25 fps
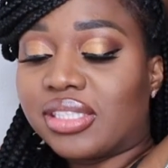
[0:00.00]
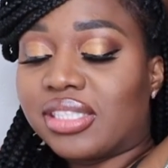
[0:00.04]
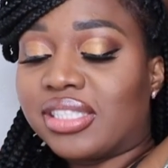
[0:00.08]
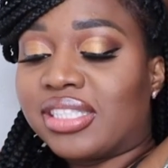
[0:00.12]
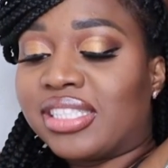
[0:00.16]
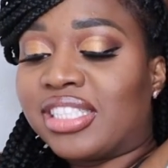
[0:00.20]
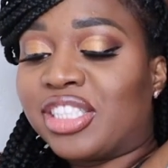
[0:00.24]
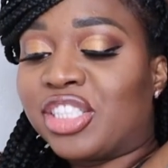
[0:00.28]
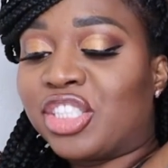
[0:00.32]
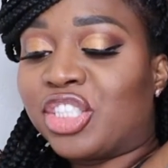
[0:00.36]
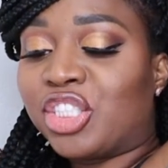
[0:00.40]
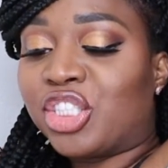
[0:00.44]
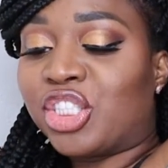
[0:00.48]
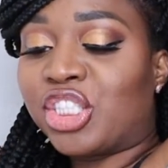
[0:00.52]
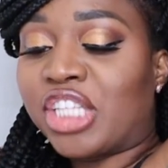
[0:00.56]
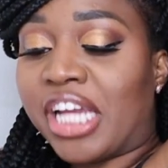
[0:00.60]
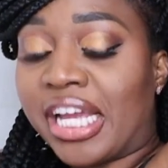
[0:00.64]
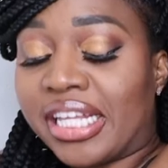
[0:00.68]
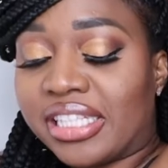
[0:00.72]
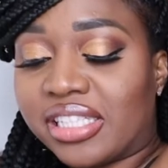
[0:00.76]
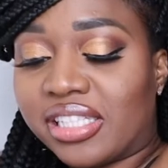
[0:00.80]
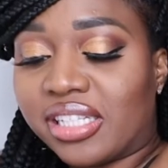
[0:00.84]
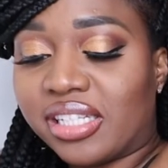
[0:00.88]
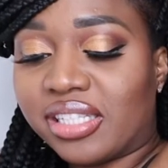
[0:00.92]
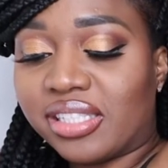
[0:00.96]

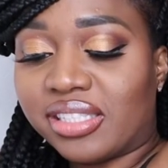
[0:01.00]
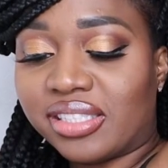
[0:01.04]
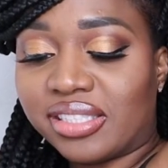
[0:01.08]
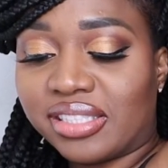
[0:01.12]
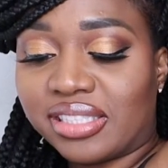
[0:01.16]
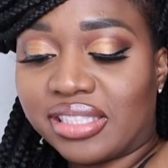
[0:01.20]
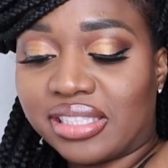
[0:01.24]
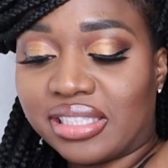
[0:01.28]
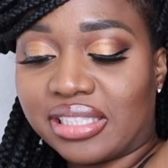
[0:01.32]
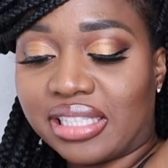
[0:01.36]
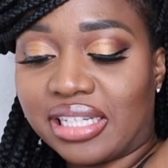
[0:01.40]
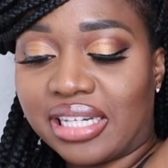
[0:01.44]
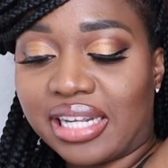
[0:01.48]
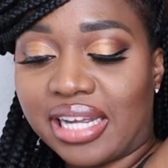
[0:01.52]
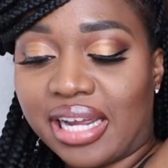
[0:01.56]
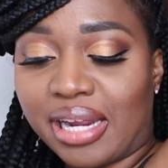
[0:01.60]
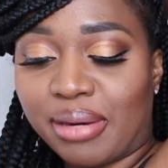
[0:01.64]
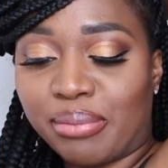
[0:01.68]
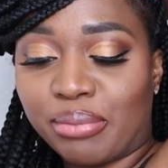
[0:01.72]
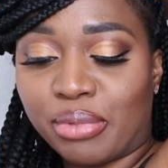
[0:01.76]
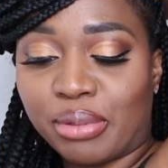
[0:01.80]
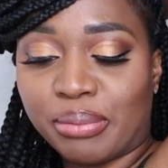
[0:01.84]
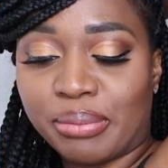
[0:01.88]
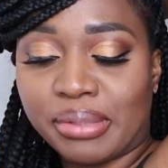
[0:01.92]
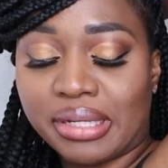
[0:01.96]
Shit! This is on
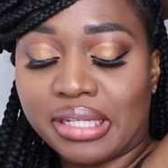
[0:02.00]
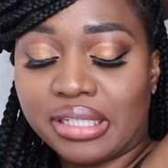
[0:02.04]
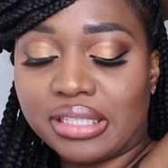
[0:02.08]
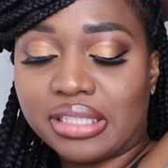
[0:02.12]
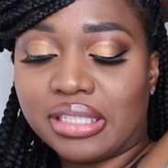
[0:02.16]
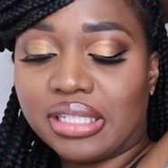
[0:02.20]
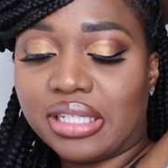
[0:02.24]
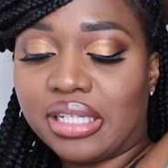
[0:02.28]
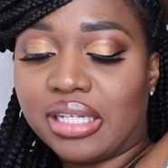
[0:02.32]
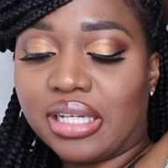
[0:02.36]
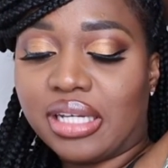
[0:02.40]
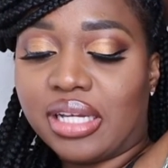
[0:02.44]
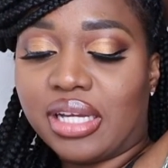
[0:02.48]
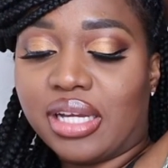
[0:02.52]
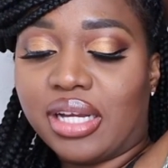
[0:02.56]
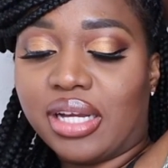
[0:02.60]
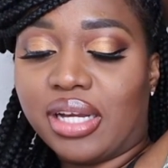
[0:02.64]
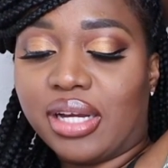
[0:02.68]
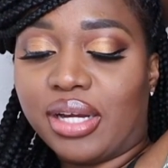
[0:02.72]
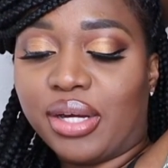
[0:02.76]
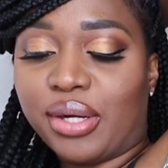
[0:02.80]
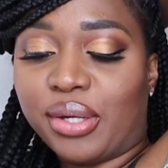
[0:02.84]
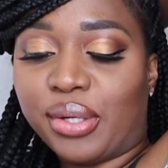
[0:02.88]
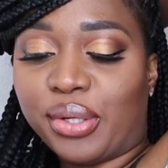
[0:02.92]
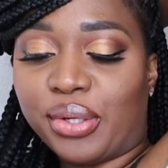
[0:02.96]
camera, man.
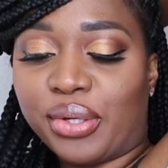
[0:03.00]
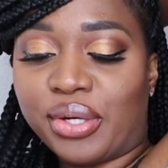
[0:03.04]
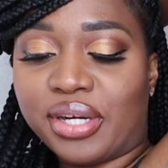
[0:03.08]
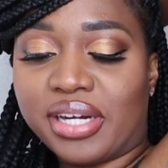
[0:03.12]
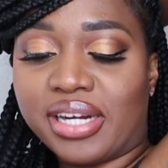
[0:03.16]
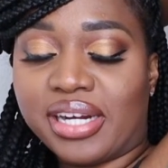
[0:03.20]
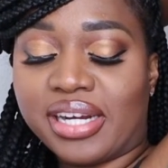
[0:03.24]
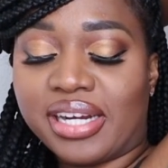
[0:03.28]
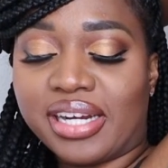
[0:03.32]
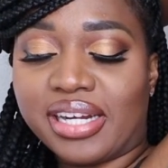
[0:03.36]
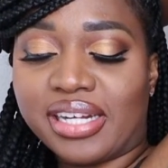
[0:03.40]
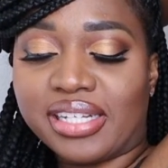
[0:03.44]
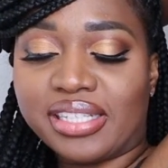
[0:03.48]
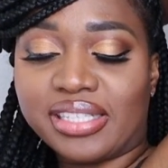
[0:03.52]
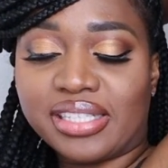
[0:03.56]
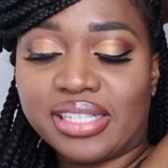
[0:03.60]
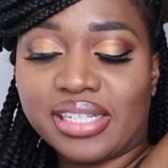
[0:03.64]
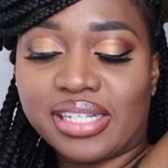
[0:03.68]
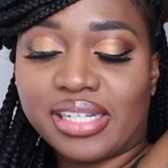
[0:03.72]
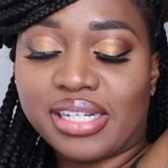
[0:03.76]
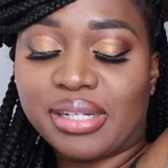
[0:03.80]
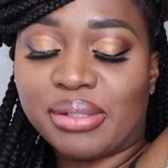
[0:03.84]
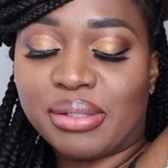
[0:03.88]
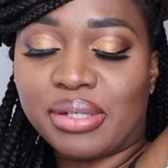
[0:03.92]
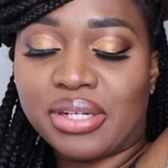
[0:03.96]
Oh, God.
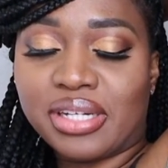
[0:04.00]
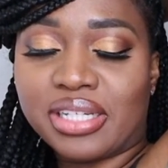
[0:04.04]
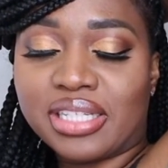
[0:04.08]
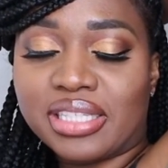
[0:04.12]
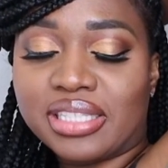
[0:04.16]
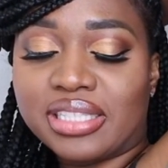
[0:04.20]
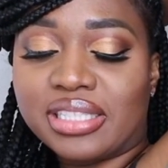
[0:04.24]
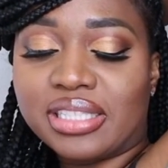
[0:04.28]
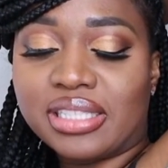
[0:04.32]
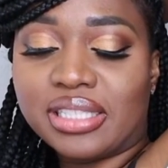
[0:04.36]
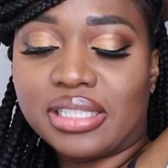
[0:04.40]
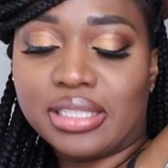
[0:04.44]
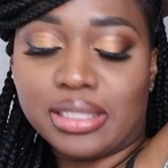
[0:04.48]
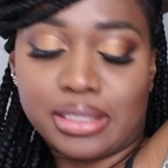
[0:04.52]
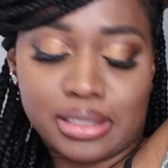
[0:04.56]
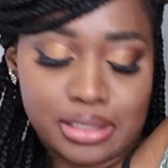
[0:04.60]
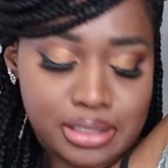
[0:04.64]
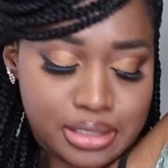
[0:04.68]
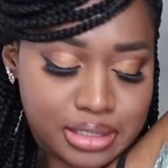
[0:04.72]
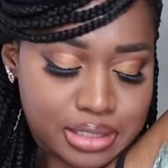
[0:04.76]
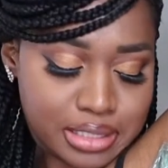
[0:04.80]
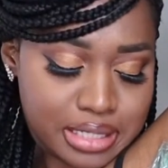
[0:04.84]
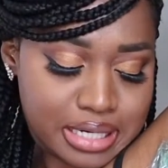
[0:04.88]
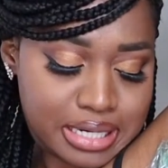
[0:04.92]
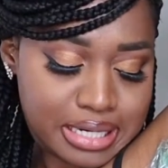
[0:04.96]

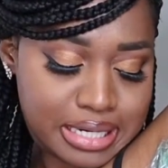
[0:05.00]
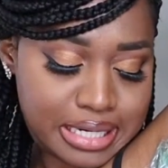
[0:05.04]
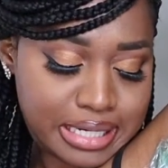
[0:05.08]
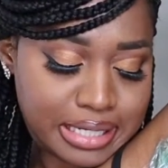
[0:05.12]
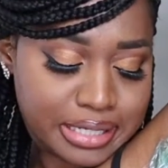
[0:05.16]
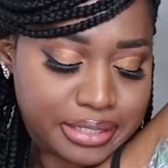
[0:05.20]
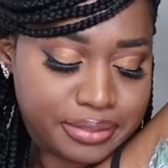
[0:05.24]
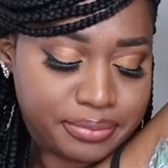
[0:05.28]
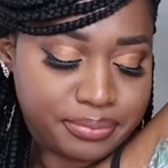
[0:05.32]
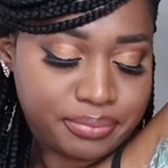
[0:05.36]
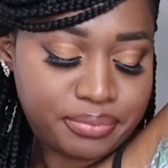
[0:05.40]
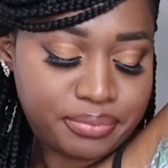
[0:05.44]
Alright.